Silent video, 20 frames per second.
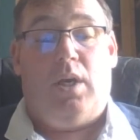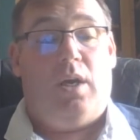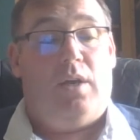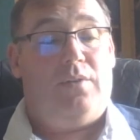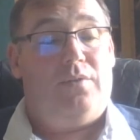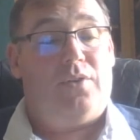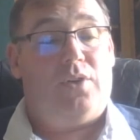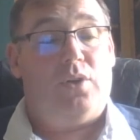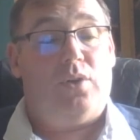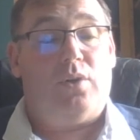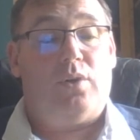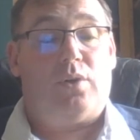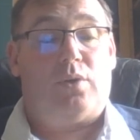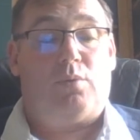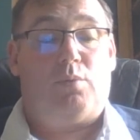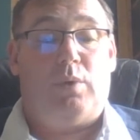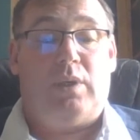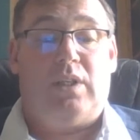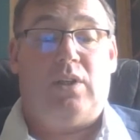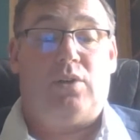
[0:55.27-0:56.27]
And of
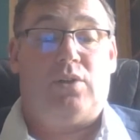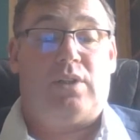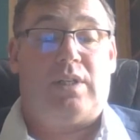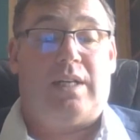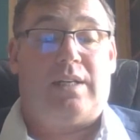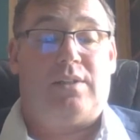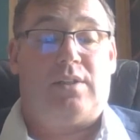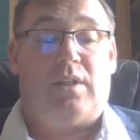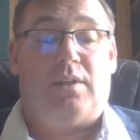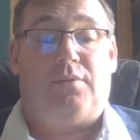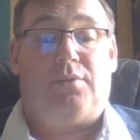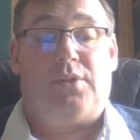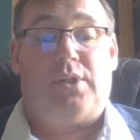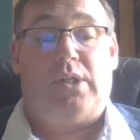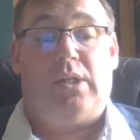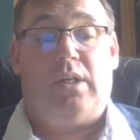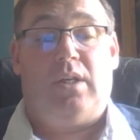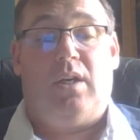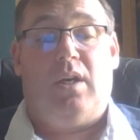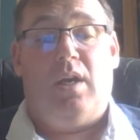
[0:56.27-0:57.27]
course we lost ourselves,
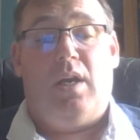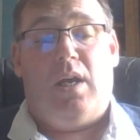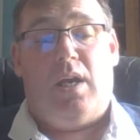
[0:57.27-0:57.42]
sir,